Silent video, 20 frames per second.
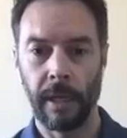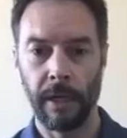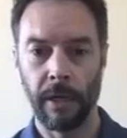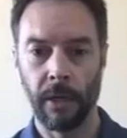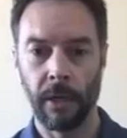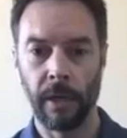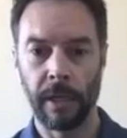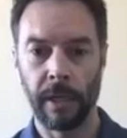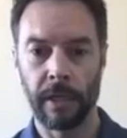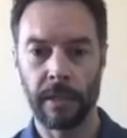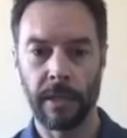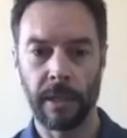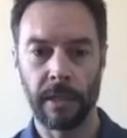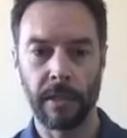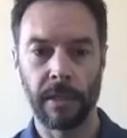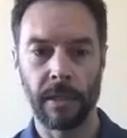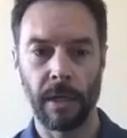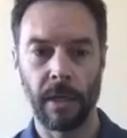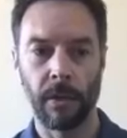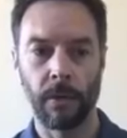earnings. And
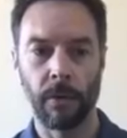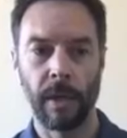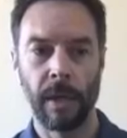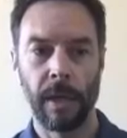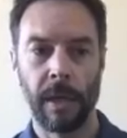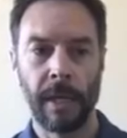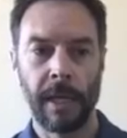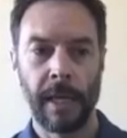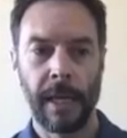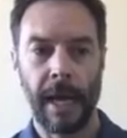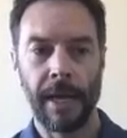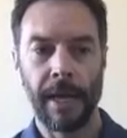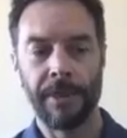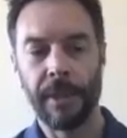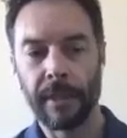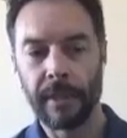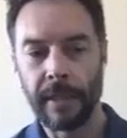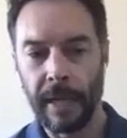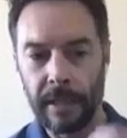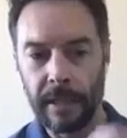so I
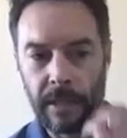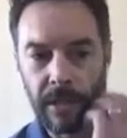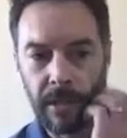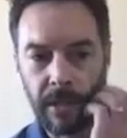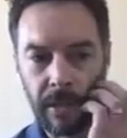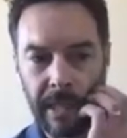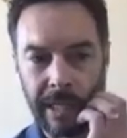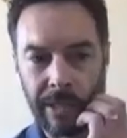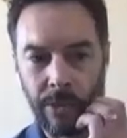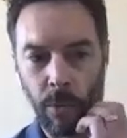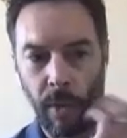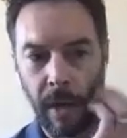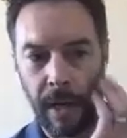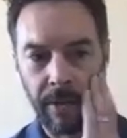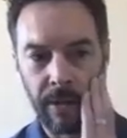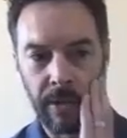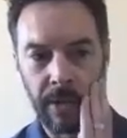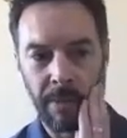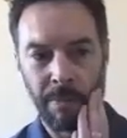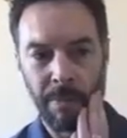think that's why
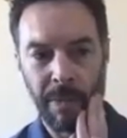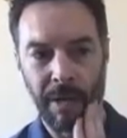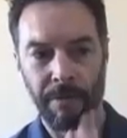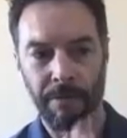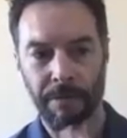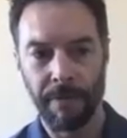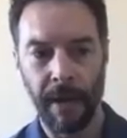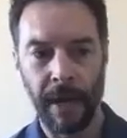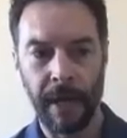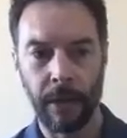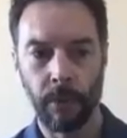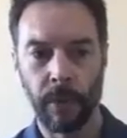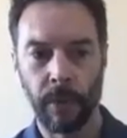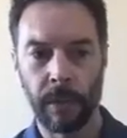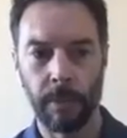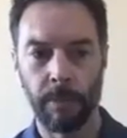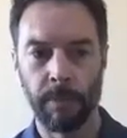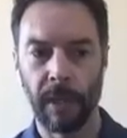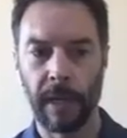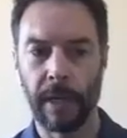there's a big fight with
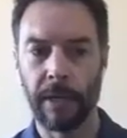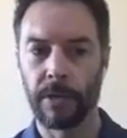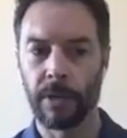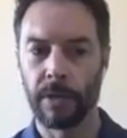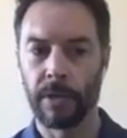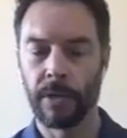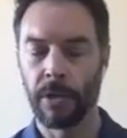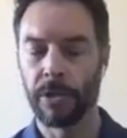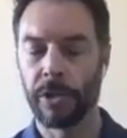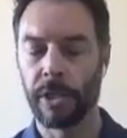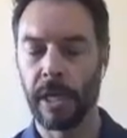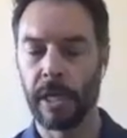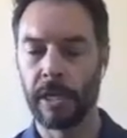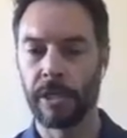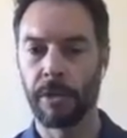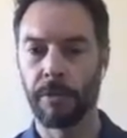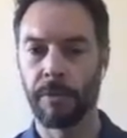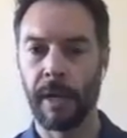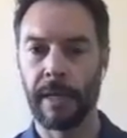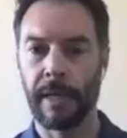the Players
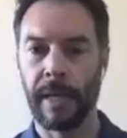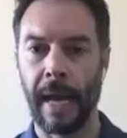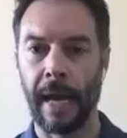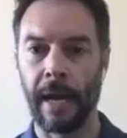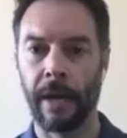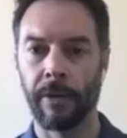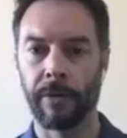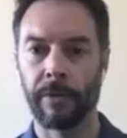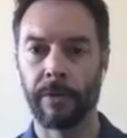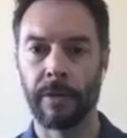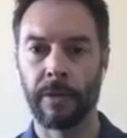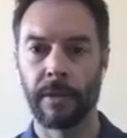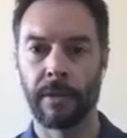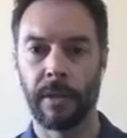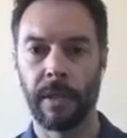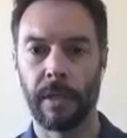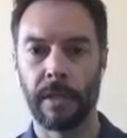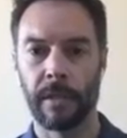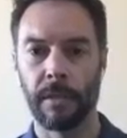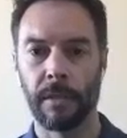Association right now
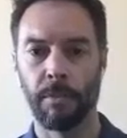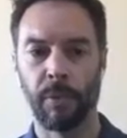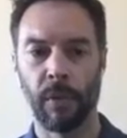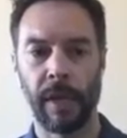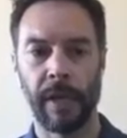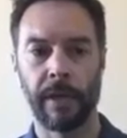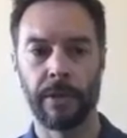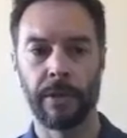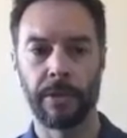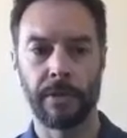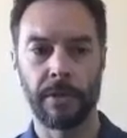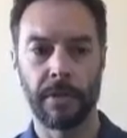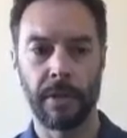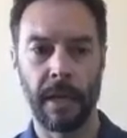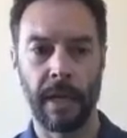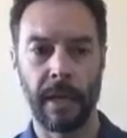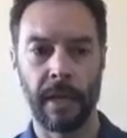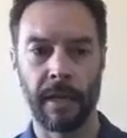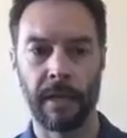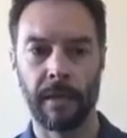is the players are
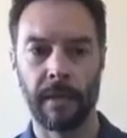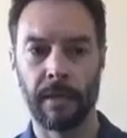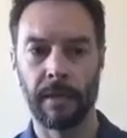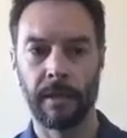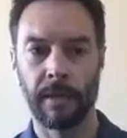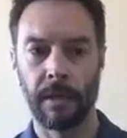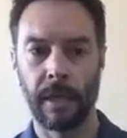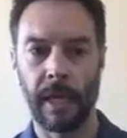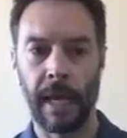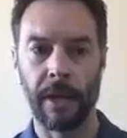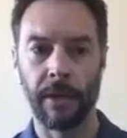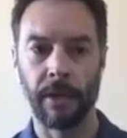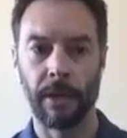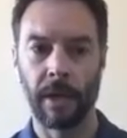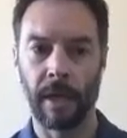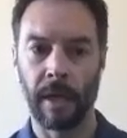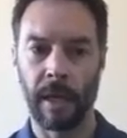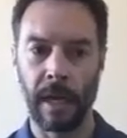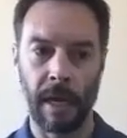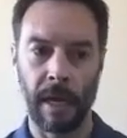saying, yeah, you're
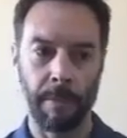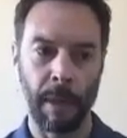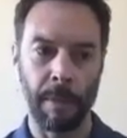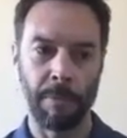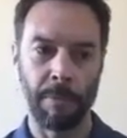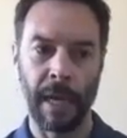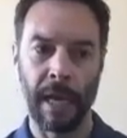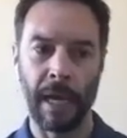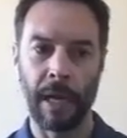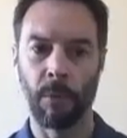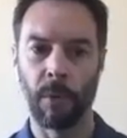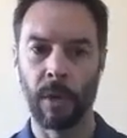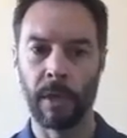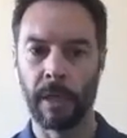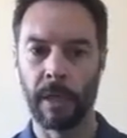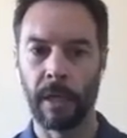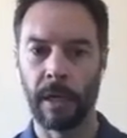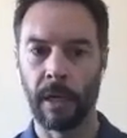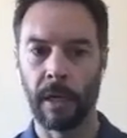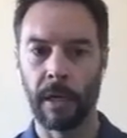going to cut my pay
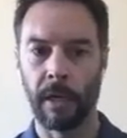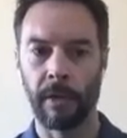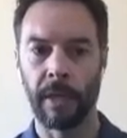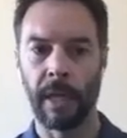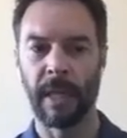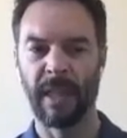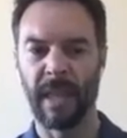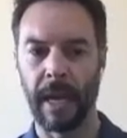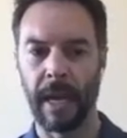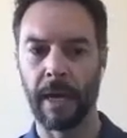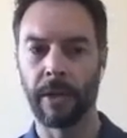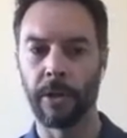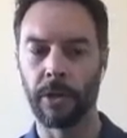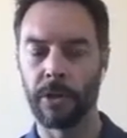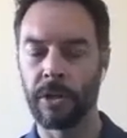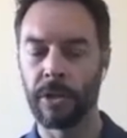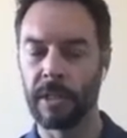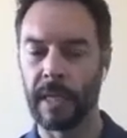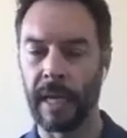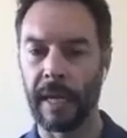1 year. They
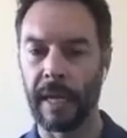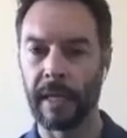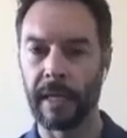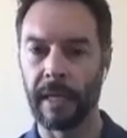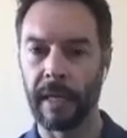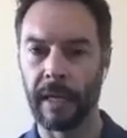understand